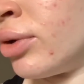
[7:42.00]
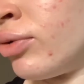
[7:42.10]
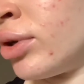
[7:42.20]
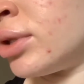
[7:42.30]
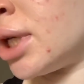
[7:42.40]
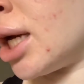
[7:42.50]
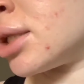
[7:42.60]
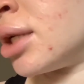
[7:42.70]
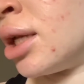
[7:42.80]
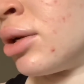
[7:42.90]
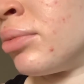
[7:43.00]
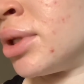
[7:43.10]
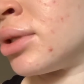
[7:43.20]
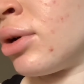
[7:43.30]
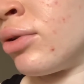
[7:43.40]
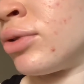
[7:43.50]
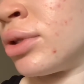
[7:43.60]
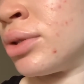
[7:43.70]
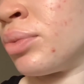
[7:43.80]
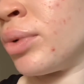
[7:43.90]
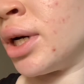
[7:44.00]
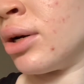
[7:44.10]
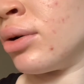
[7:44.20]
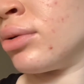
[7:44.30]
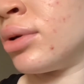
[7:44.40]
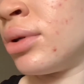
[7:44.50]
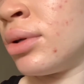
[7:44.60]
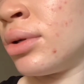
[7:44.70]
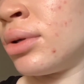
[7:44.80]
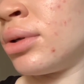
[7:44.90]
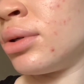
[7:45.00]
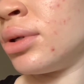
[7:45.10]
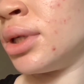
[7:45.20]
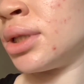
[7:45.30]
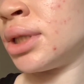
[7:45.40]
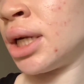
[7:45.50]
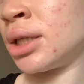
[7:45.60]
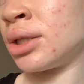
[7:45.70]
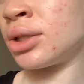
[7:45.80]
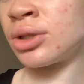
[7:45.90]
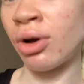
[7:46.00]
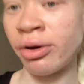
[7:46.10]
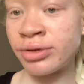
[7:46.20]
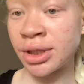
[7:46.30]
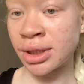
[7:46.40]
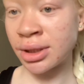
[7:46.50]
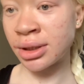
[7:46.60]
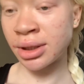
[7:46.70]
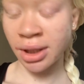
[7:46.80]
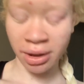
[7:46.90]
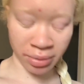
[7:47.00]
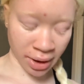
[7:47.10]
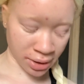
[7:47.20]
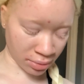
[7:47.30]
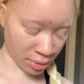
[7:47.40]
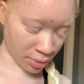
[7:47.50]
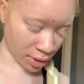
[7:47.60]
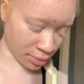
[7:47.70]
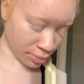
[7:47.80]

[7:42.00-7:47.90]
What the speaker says: feels actually a little bit softer as well. It's not the softest it could possibly be.